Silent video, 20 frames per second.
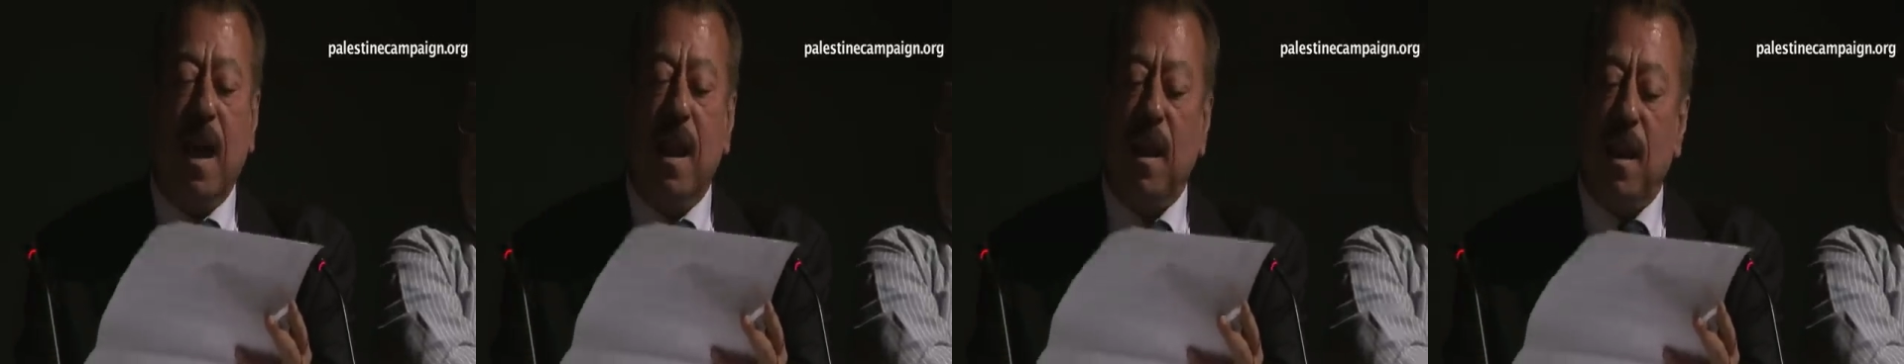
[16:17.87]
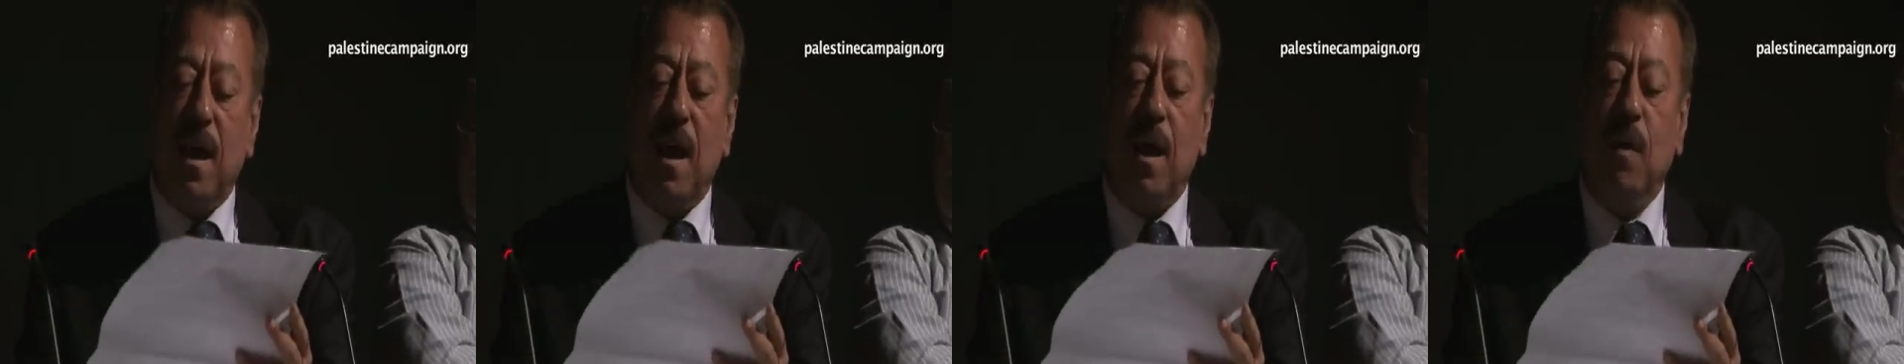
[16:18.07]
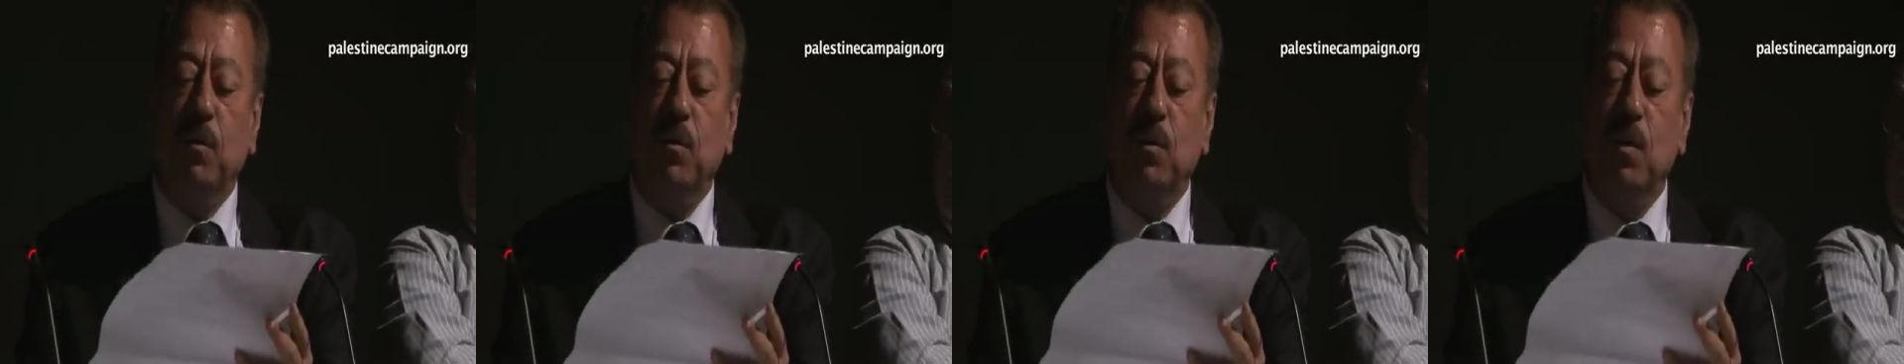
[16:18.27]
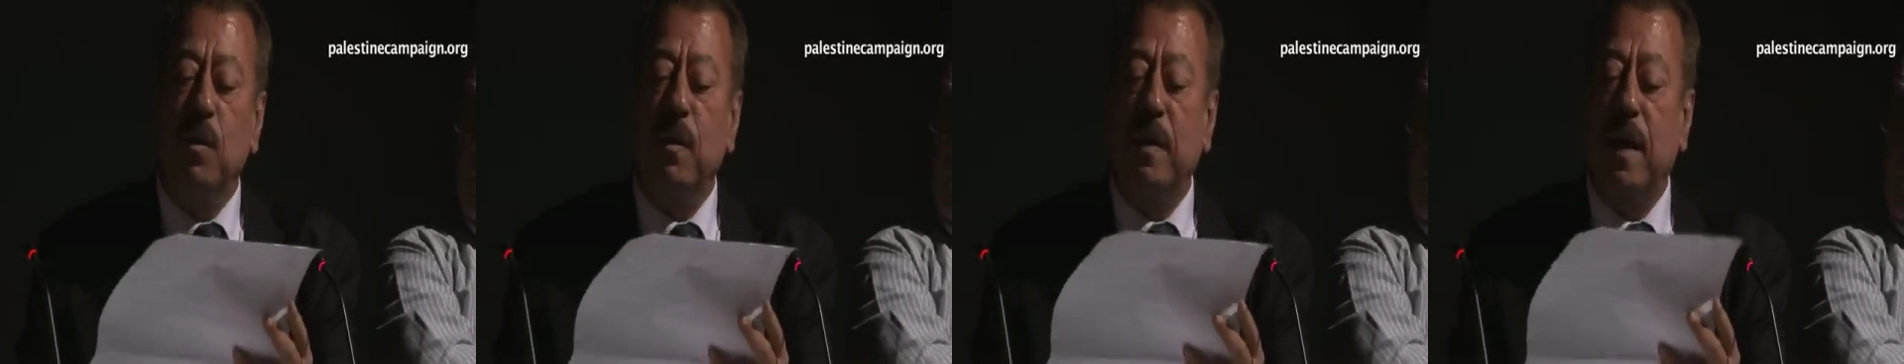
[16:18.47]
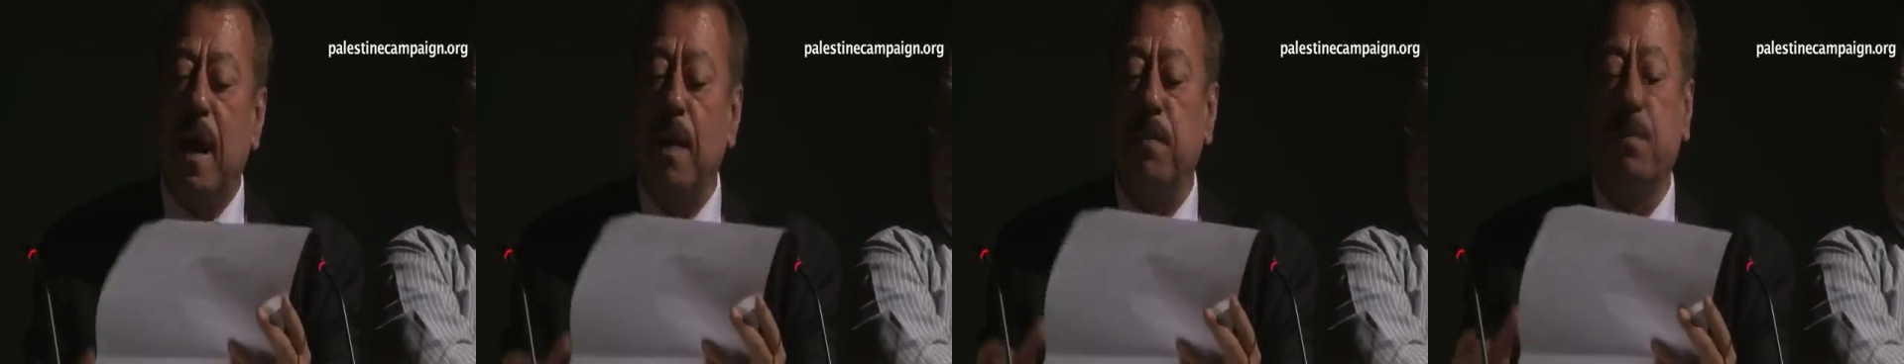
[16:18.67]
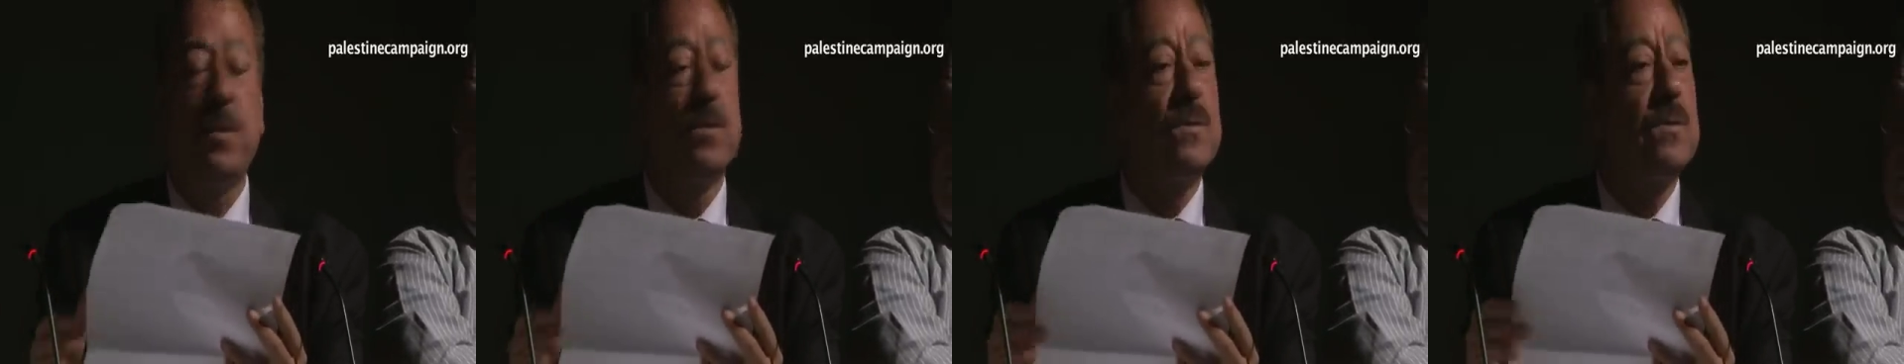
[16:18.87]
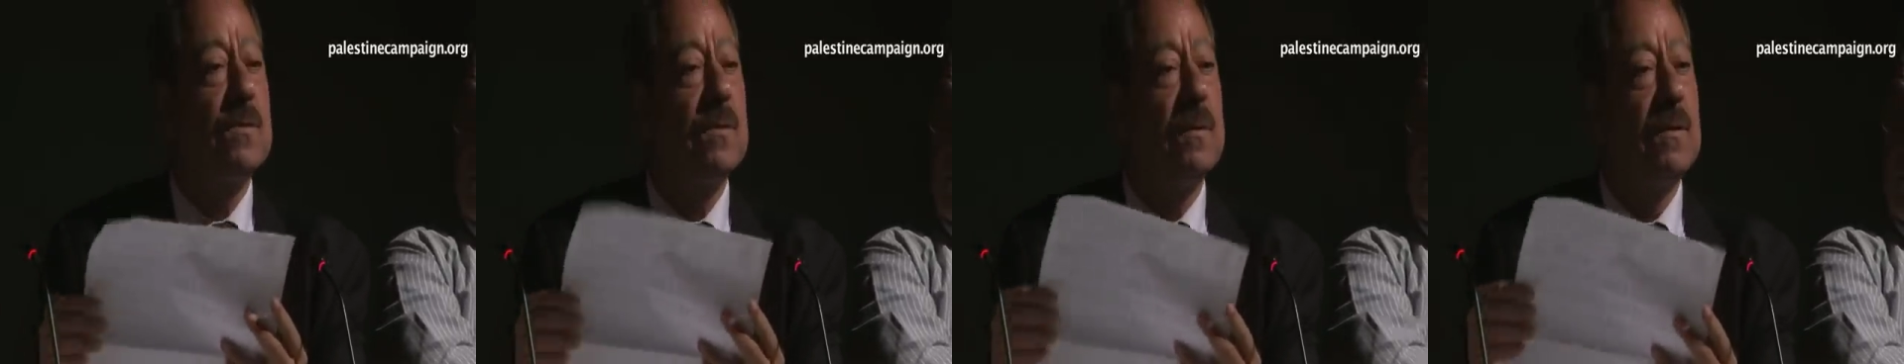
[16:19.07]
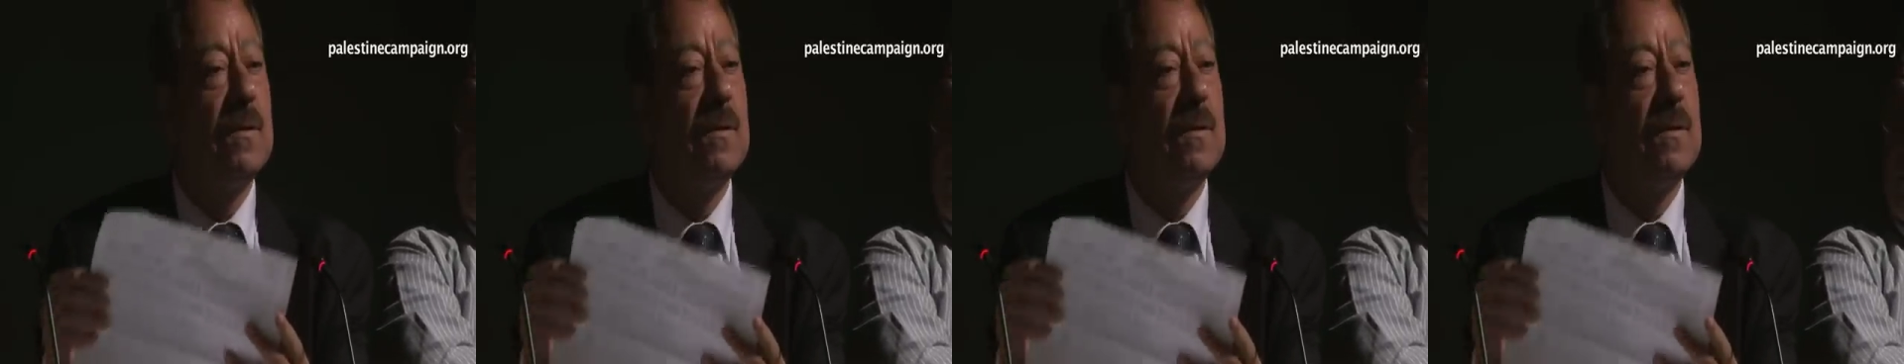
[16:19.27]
allowed on campus?